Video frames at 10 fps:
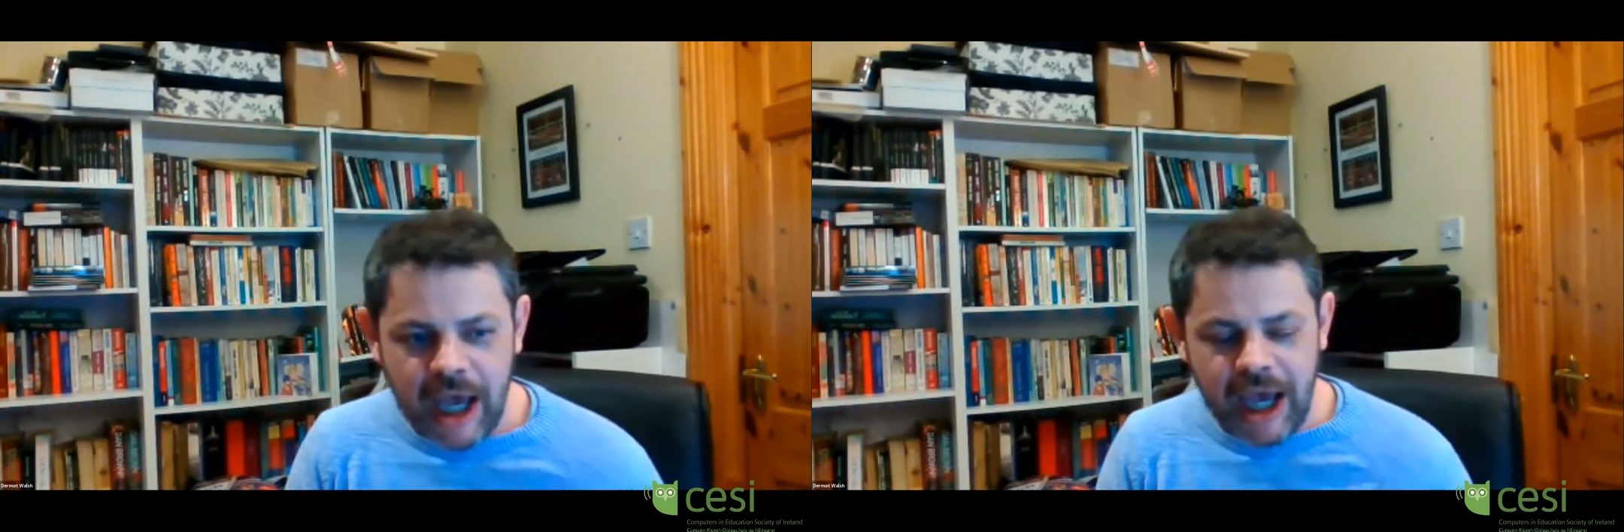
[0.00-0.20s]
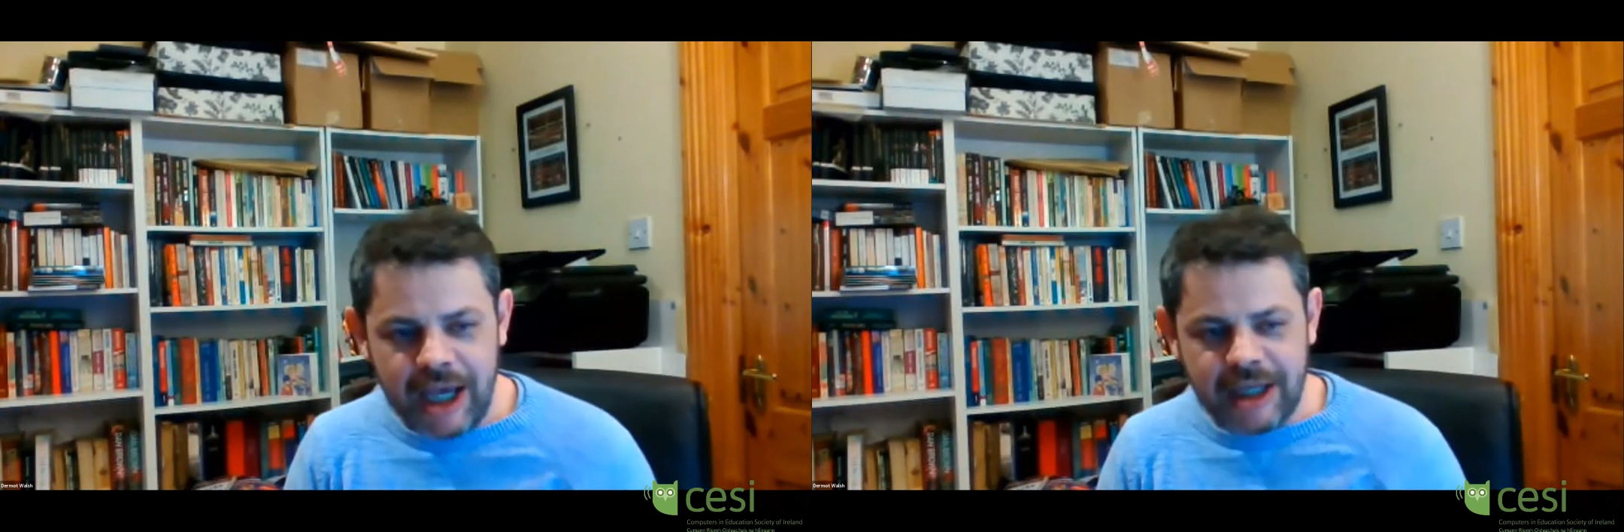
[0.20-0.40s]

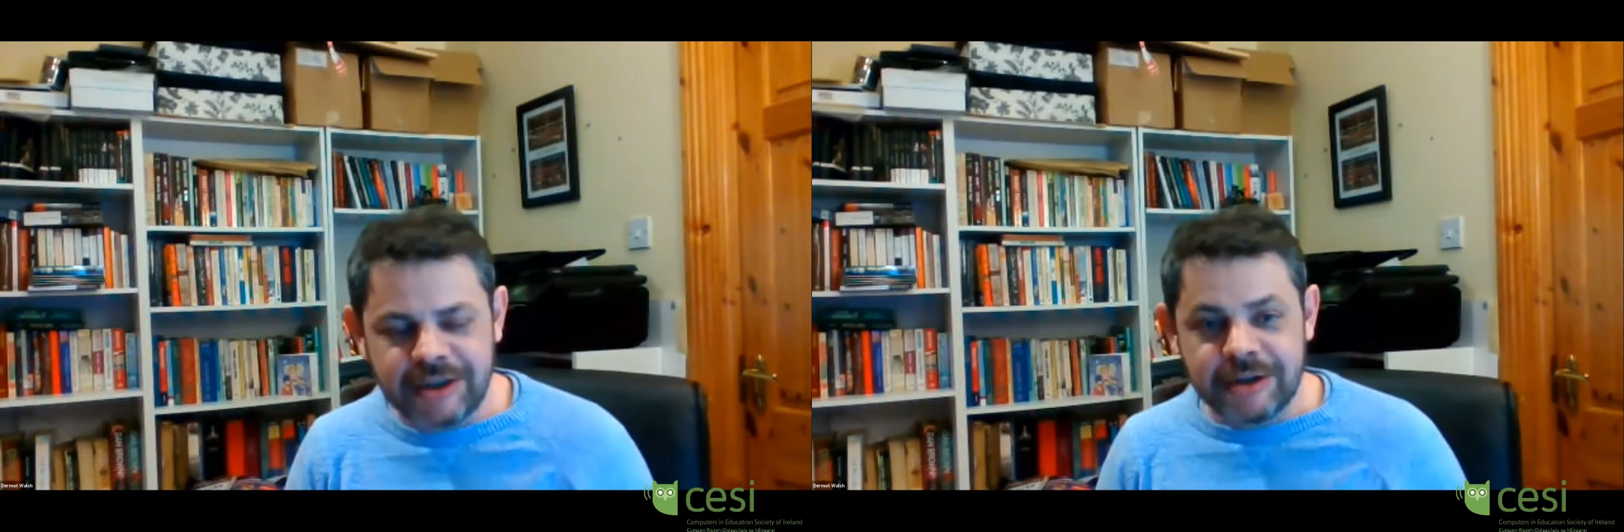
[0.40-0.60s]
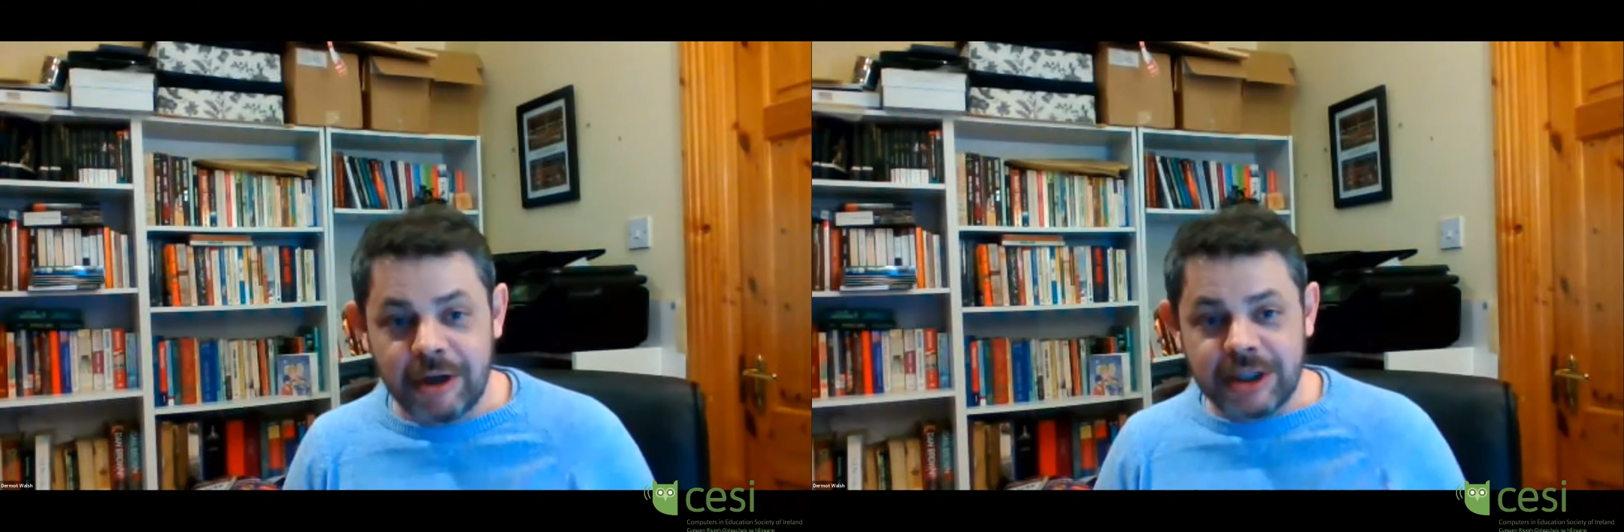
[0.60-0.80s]

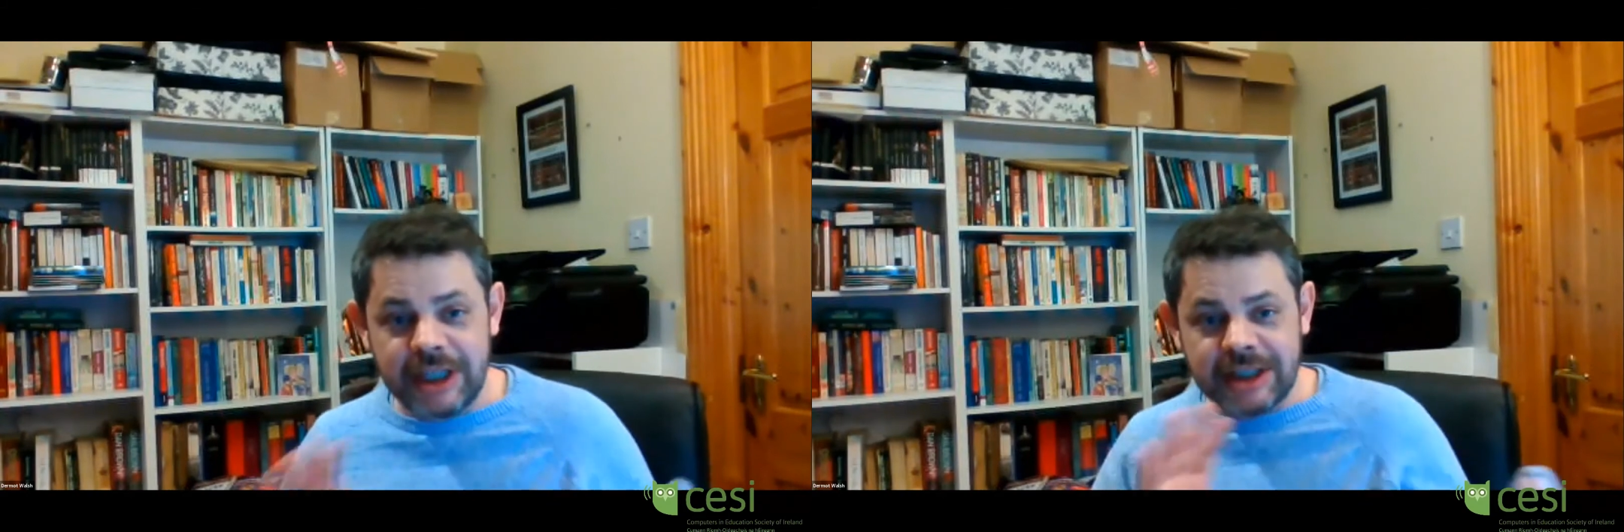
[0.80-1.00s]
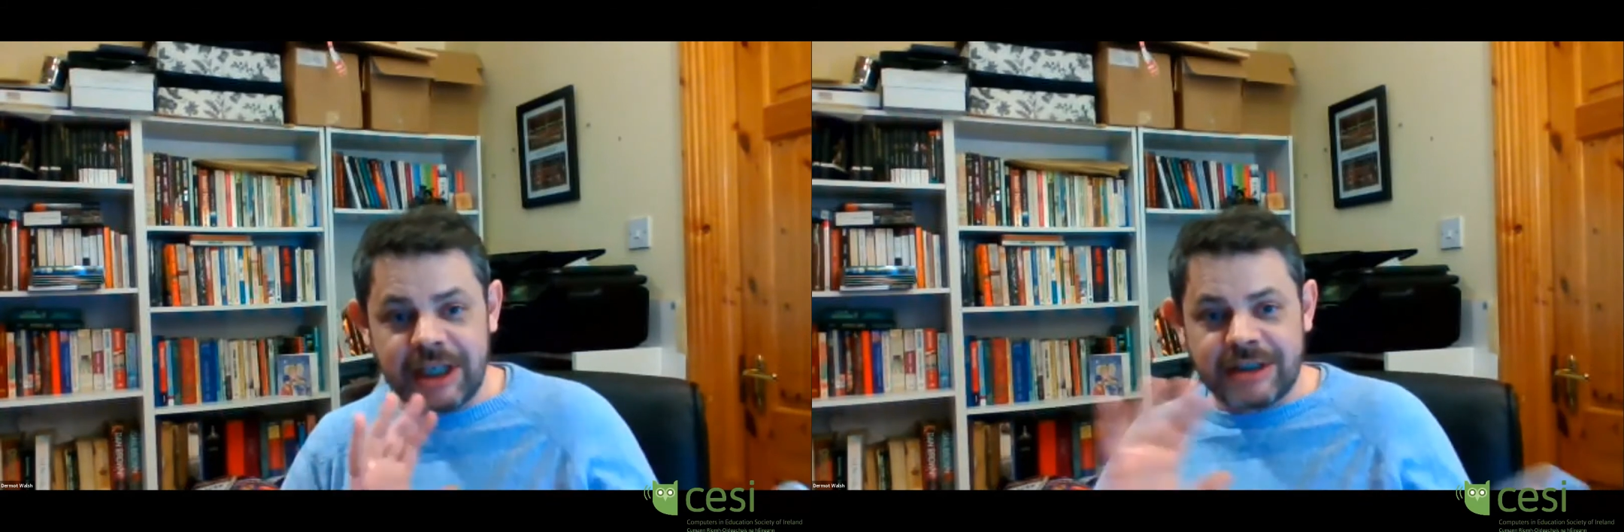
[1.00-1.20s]
And I
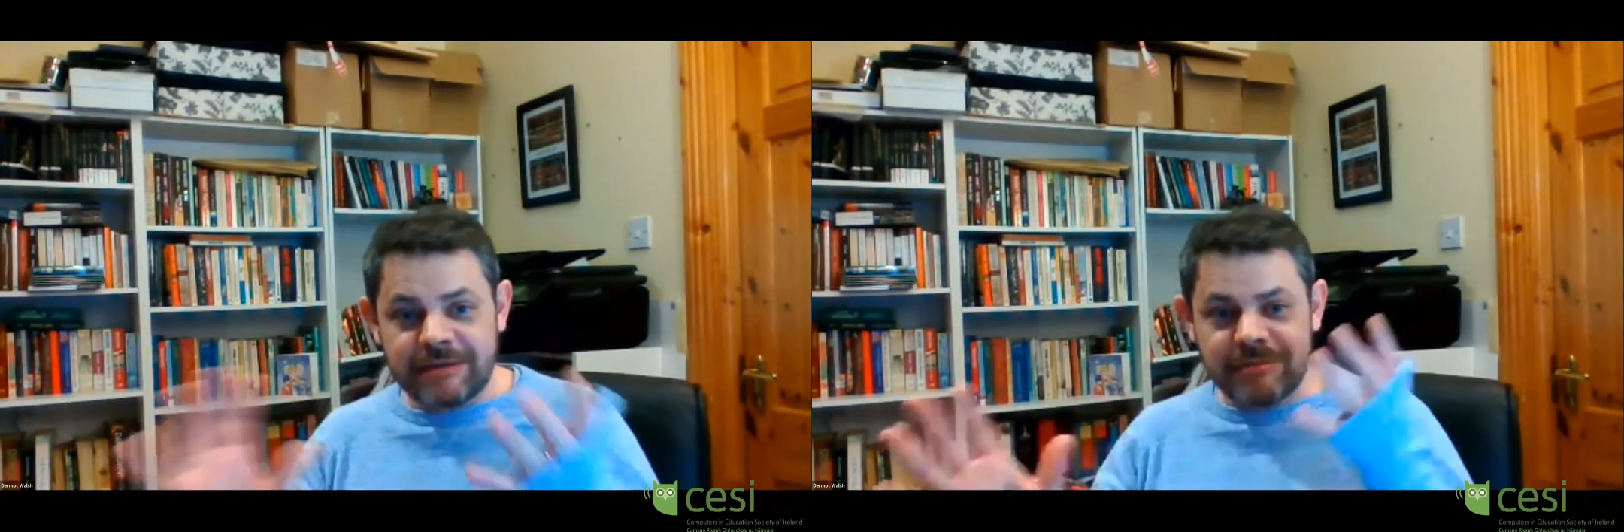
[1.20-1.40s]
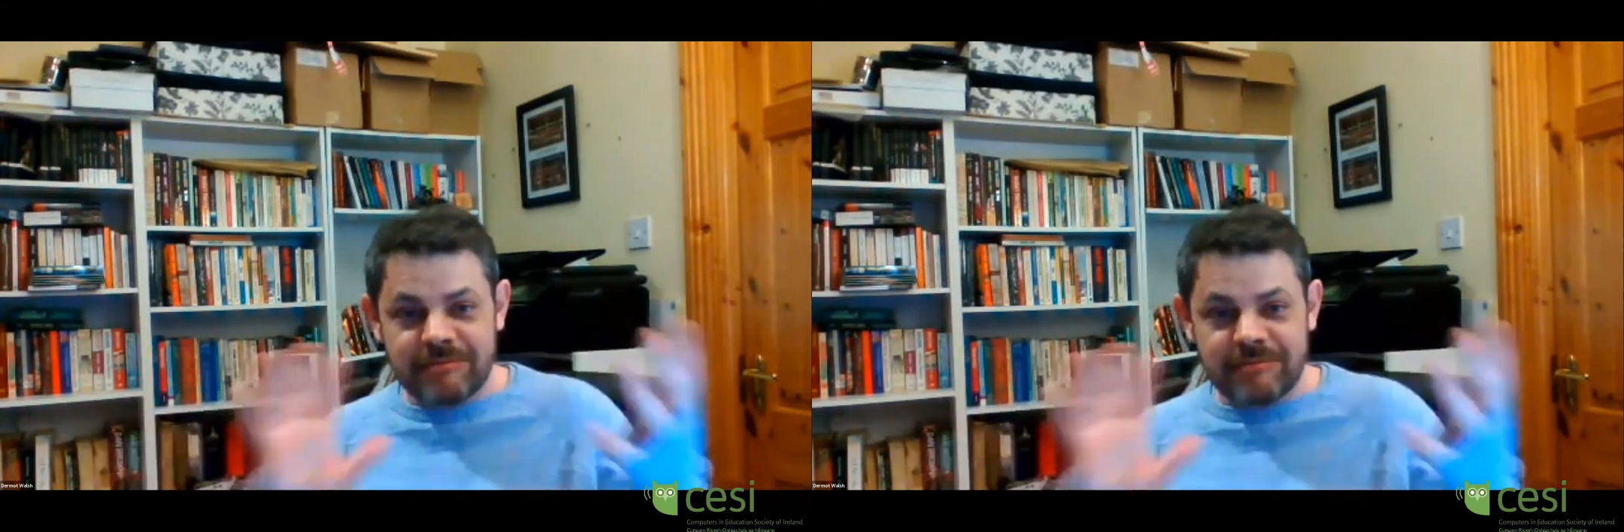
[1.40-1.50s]
think that